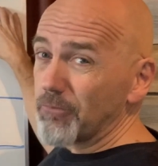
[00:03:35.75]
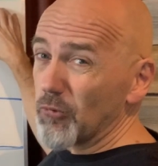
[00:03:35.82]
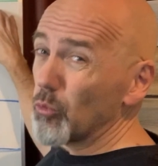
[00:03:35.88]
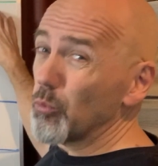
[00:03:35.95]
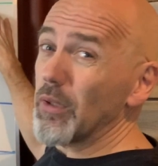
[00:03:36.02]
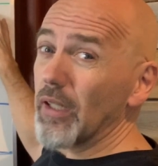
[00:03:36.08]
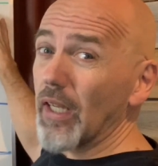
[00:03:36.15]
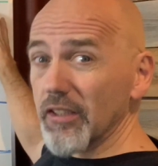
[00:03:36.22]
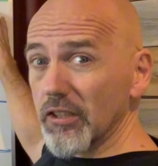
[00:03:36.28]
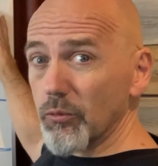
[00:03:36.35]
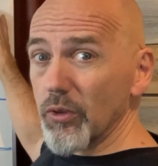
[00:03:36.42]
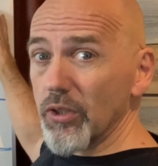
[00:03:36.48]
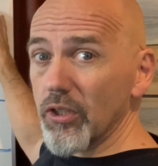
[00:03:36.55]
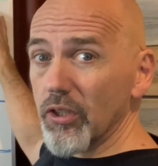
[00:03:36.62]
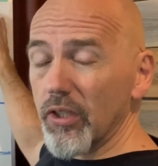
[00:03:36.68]
Be nice if
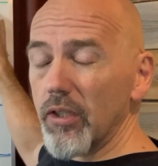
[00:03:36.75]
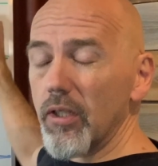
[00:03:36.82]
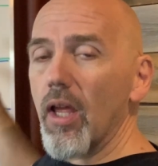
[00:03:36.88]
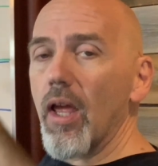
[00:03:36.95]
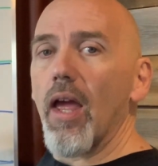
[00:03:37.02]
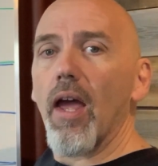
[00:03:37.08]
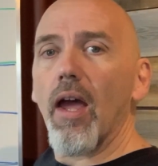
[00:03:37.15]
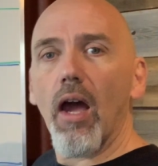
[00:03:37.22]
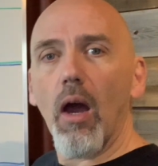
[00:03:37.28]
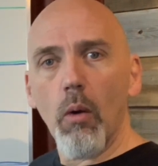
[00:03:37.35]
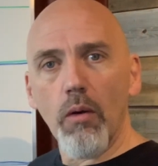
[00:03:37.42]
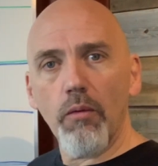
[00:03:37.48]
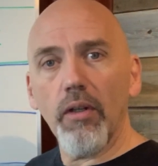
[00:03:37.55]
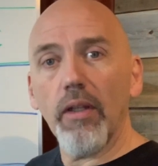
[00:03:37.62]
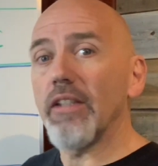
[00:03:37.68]
we could,
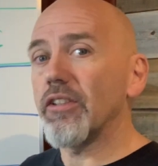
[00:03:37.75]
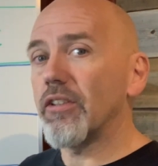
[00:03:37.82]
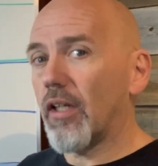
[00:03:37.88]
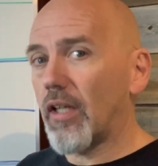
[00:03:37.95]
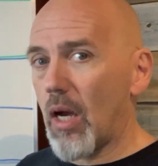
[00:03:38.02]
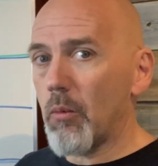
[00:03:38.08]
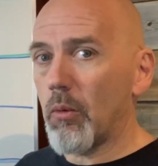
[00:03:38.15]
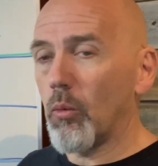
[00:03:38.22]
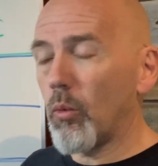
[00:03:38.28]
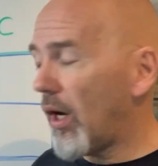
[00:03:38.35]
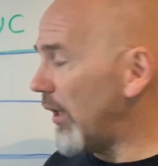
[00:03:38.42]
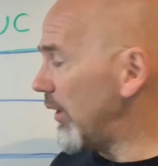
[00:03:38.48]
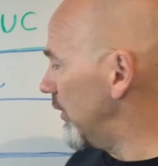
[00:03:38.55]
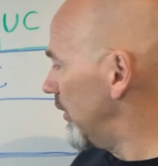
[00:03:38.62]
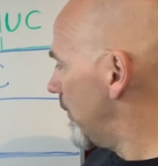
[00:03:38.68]
however, that's not how we're
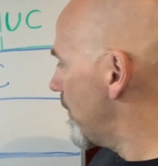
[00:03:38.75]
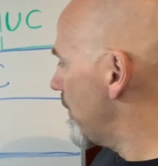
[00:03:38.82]
wired.